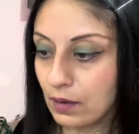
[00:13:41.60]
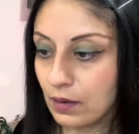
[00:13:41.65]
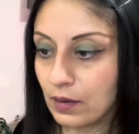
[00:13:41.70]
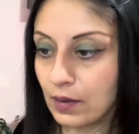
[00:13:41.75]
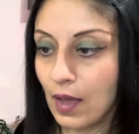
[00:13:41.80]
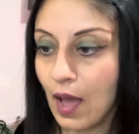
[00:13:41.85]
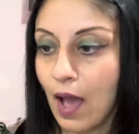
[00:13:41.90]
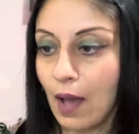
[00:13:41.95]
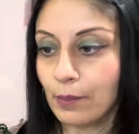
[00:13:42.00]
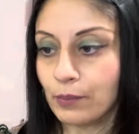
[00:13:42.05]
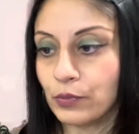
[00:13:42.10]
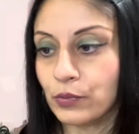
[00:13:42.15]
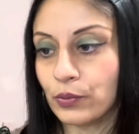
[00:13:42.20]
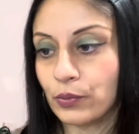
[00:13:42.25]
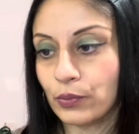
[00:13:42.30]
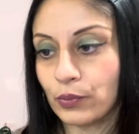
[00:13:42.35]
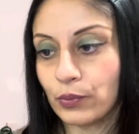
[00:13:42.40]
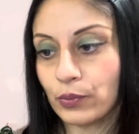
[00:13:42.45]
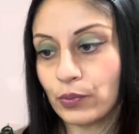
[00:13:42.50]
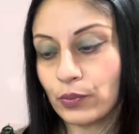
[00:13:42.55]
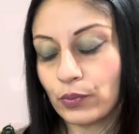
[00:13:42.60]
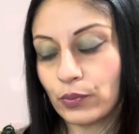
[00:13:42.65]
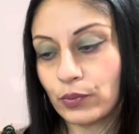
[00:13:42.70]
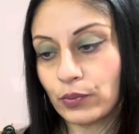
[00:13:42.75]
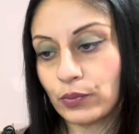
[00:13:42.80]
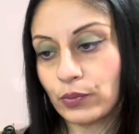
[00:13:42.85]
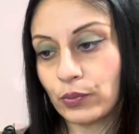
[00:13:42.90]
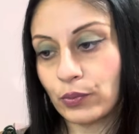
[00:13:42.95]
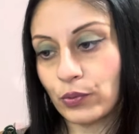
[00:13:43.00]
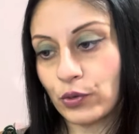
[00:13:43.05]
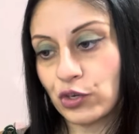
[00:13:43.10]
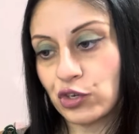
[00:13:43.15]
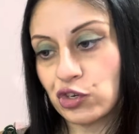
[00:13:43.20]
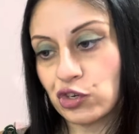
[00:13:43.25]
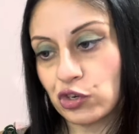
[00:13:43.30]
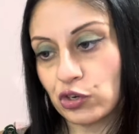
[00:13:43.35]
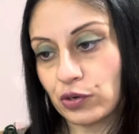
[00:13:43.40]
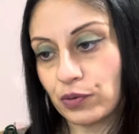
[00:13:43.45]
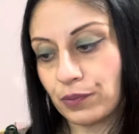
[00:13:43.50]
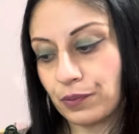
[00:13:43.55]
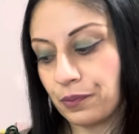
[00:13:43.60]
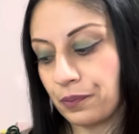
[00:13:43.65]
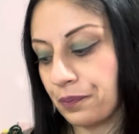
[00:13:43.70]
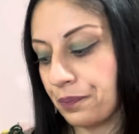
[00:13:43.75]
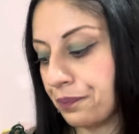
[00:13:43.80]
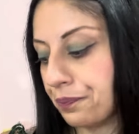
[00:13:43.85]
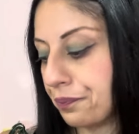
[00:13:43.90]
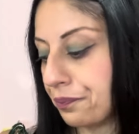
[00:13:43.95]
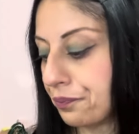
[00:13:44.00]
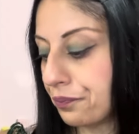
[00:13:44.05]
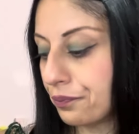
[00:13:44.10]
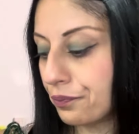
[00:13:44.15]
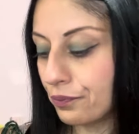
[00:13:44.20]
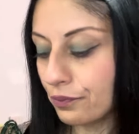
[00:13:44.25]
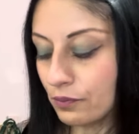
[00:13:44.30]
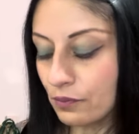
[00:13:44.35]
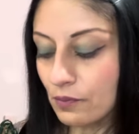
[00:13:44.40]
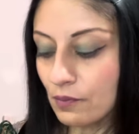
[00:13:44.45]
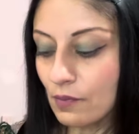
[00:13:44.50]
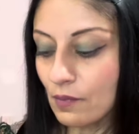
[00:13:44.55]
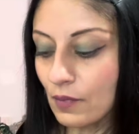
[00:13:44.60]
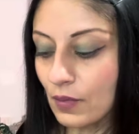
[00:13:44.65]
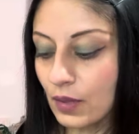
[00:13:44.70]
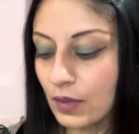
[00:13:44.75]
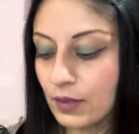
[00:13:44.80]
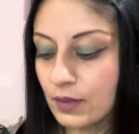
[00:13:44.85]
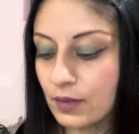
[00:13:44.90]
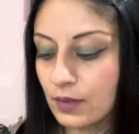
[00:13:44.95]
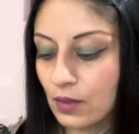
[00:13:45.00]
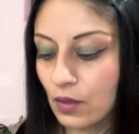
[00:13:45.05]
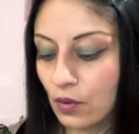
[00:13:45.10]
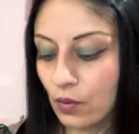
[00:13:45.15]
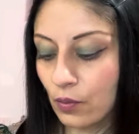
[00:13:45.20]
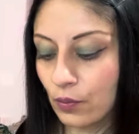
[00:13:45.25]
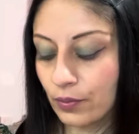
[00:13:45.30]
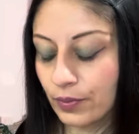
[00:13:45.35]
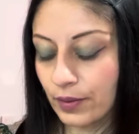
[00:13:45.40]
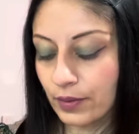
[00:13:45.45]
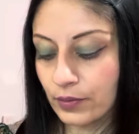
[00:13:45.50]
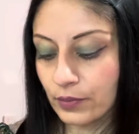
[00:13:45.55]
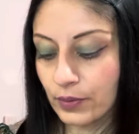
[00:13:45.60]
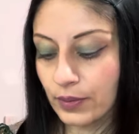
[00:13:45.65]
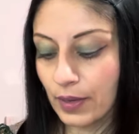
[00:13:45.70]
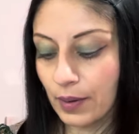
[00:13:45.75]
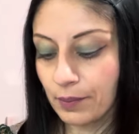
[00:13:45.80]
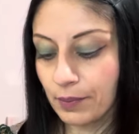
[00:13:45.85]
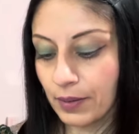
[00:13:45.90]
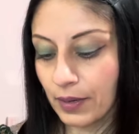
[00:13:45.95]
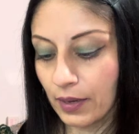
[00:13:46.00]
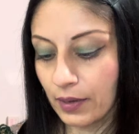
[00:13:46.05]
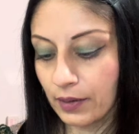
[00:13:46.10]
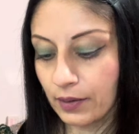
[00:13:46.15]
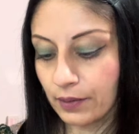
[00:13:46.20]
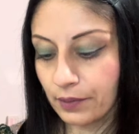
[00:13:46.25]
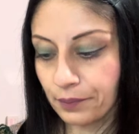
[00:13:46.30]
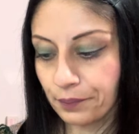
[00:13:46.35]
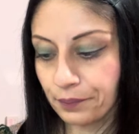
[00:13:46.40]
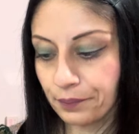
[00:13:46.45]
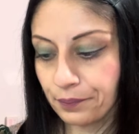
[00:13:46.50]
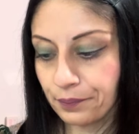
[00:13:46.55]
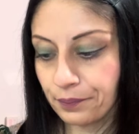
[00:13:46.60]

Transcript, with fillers: come to fruition. So that's what I'm getting.